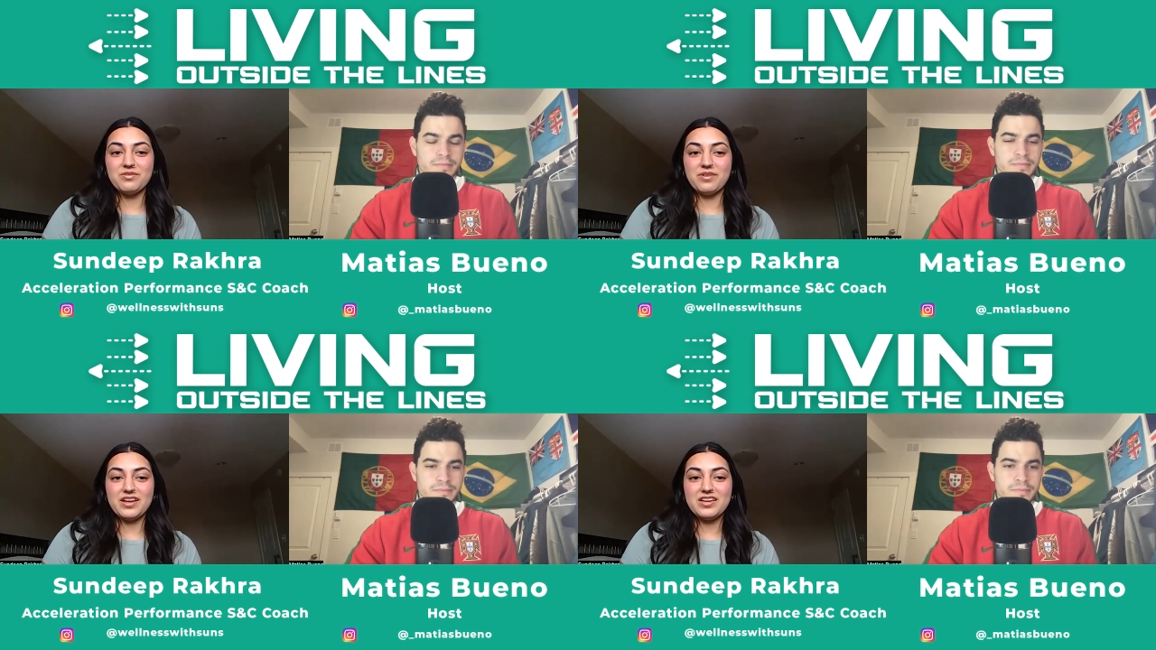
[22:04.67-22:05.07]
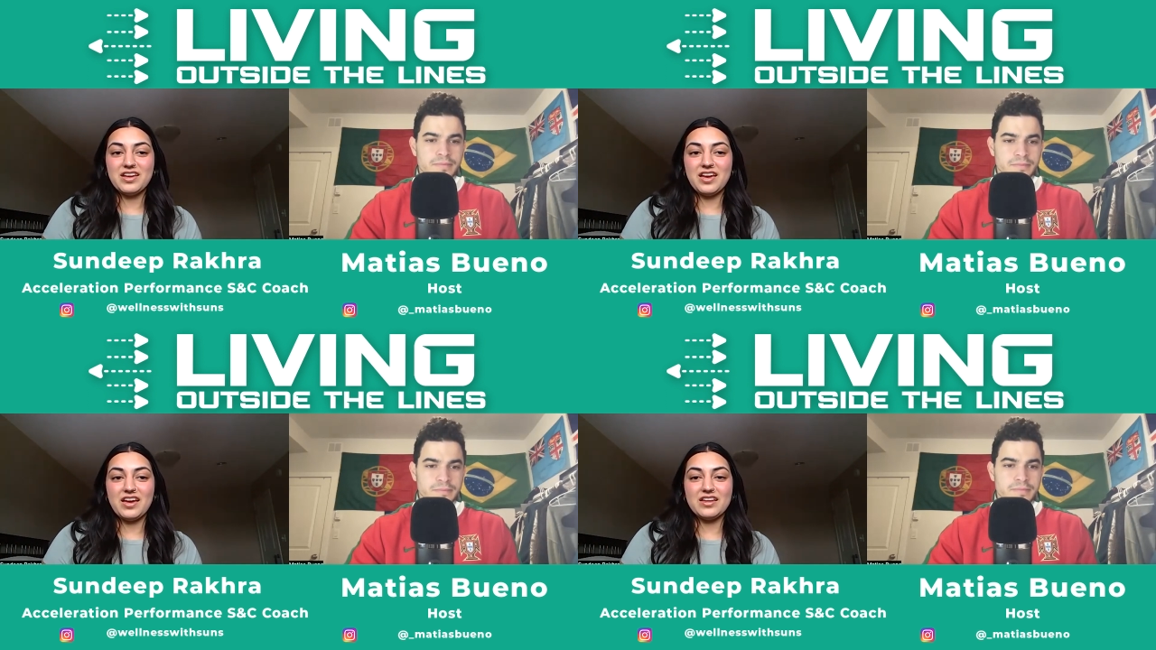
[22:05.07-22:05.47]

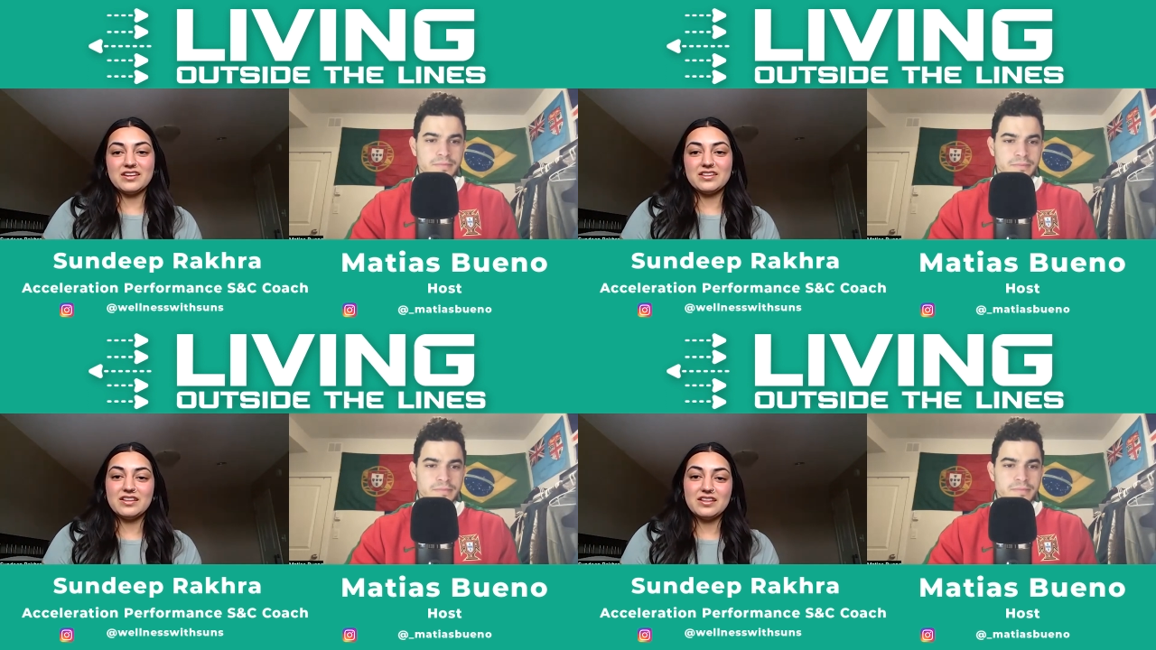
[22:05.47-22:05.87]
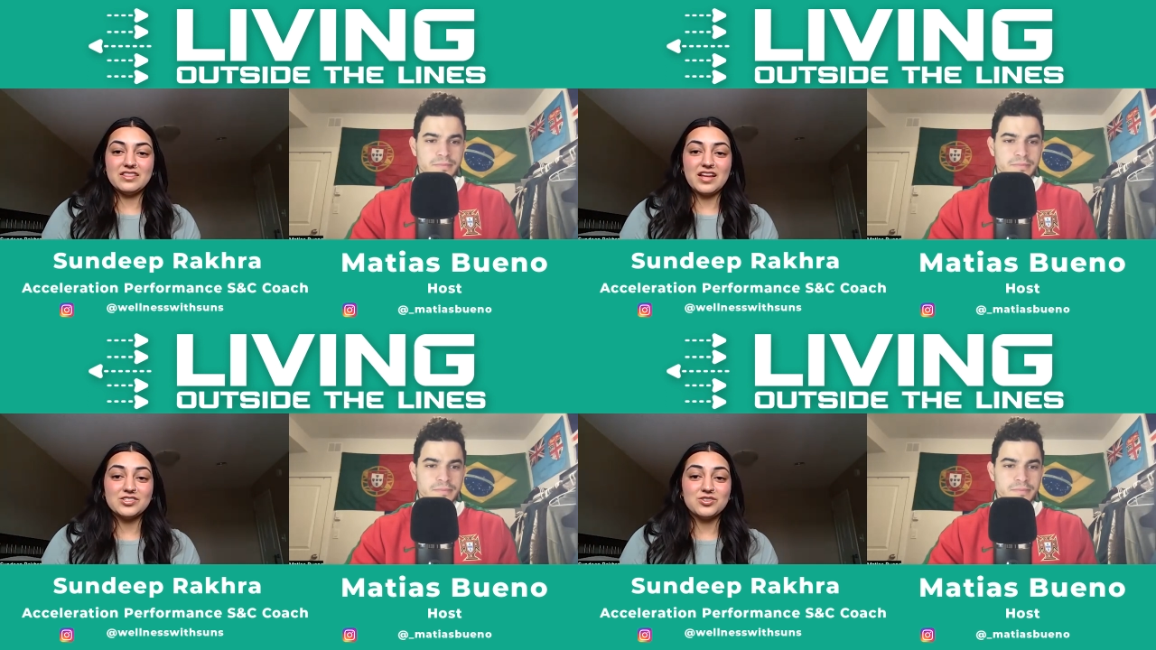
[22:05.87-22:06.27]
Speaker 1: right and
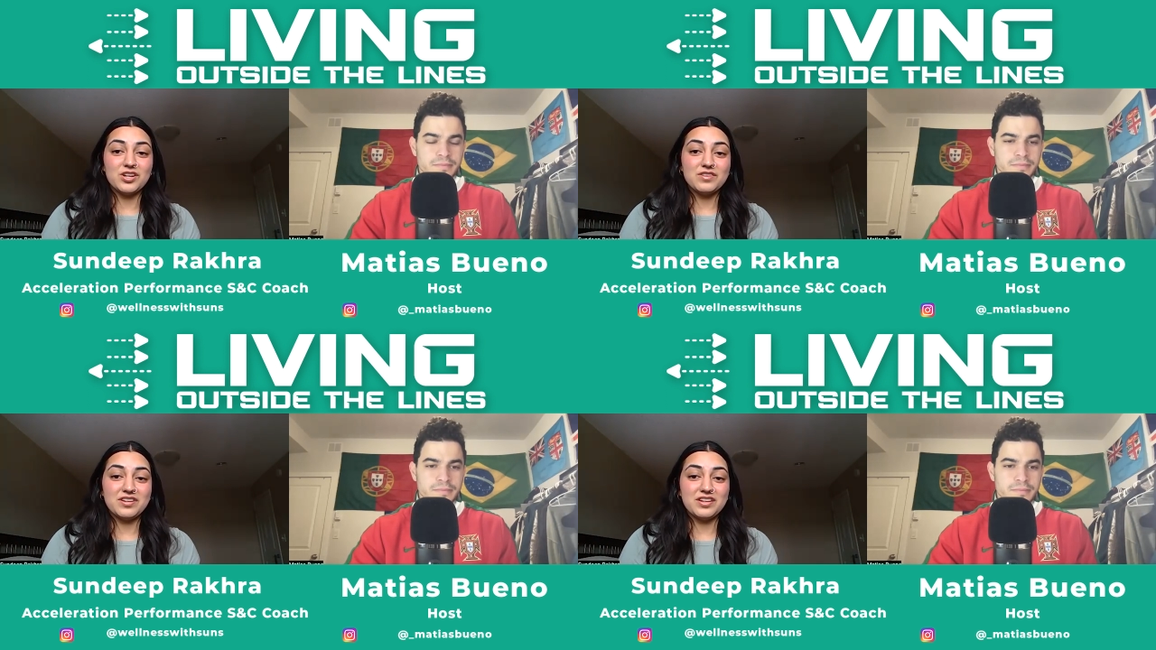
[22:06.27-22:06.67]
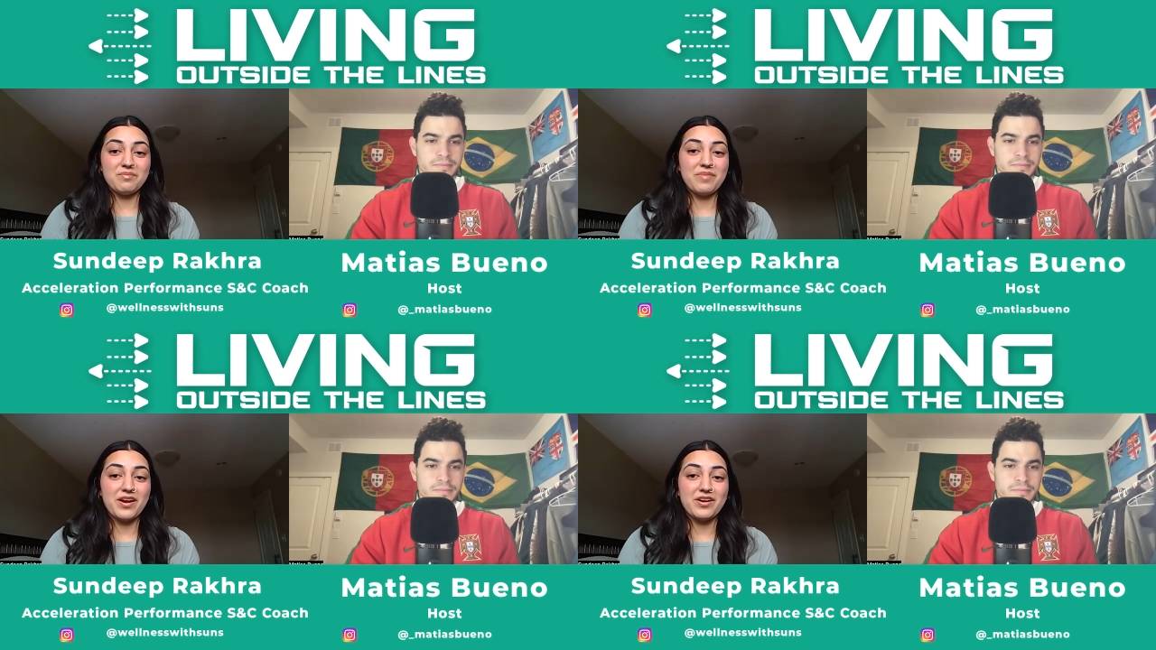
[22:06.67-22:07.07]
that's not even
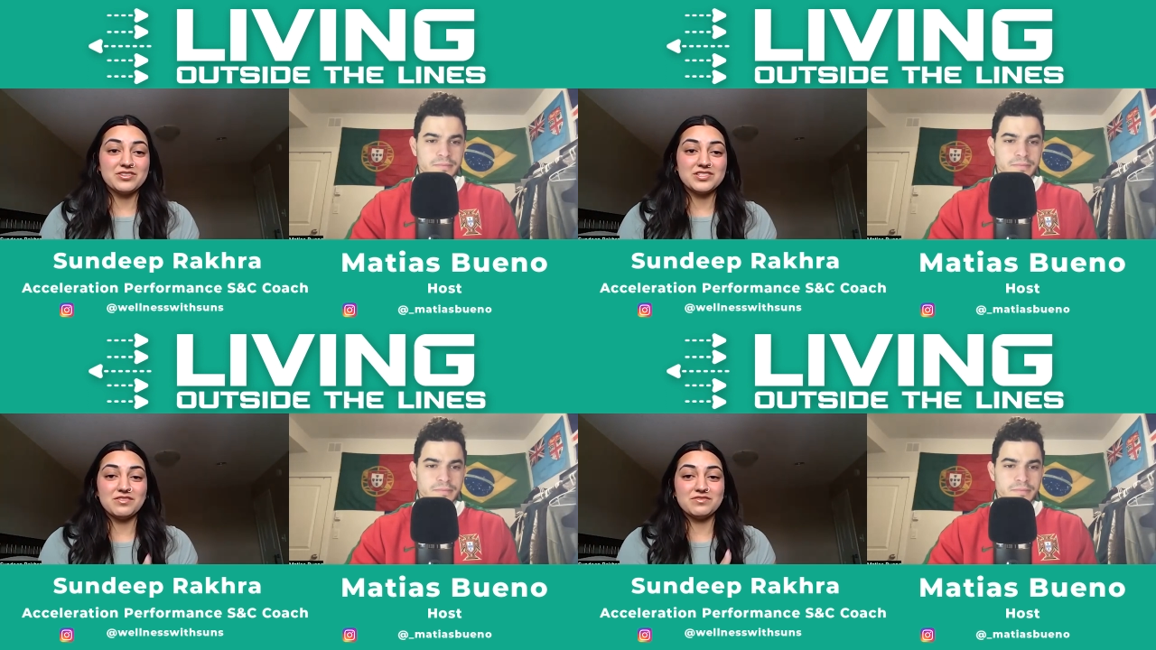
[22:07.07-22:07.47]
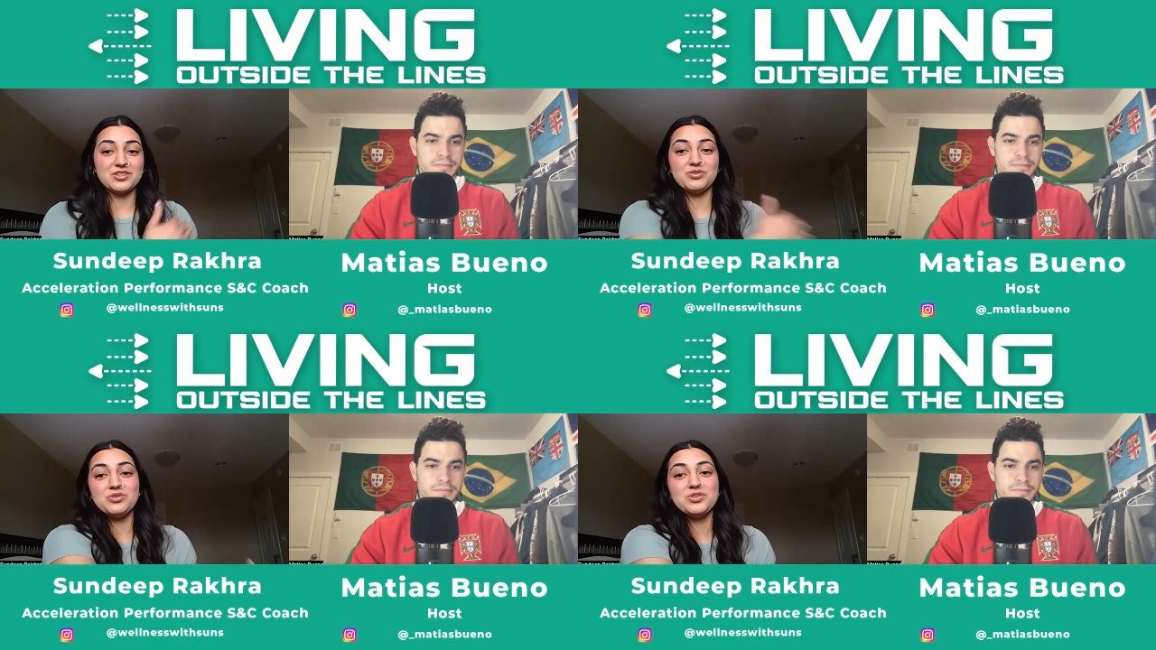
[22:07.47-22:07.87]
comparing yourself to
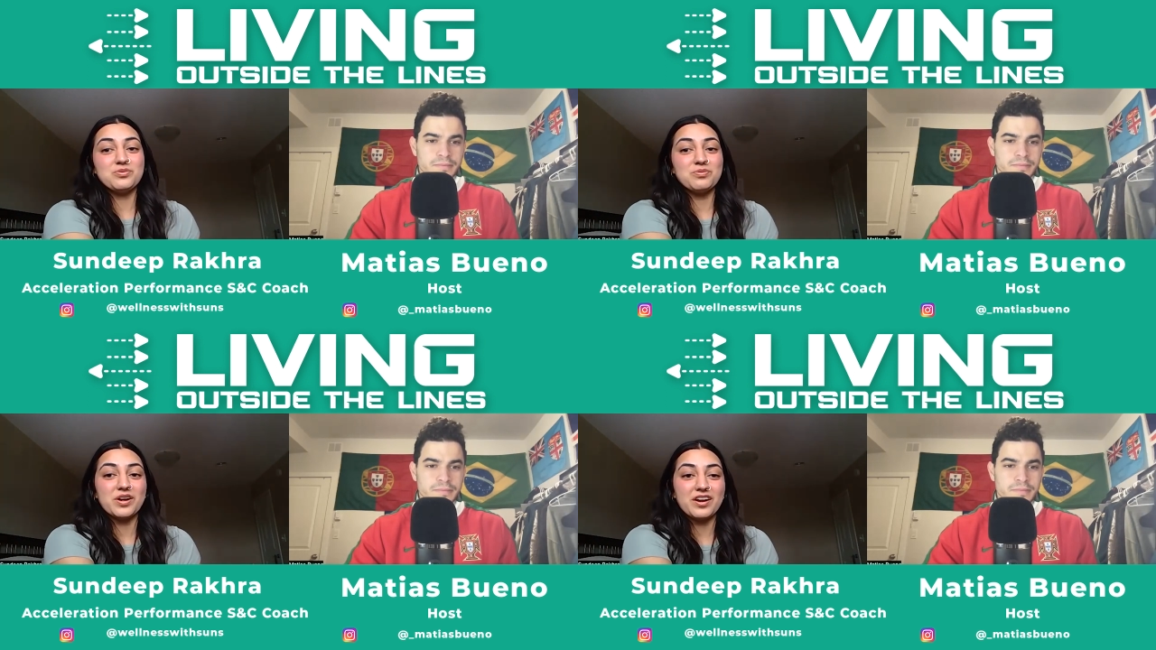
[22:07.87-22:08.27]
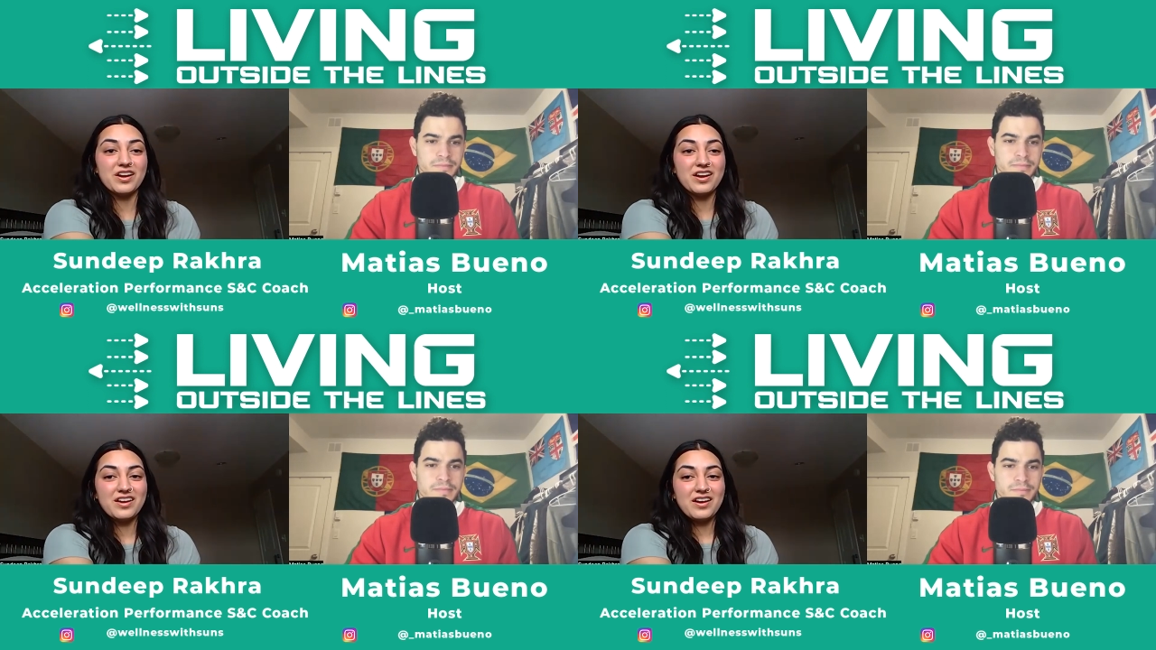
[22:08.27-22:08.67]
who you were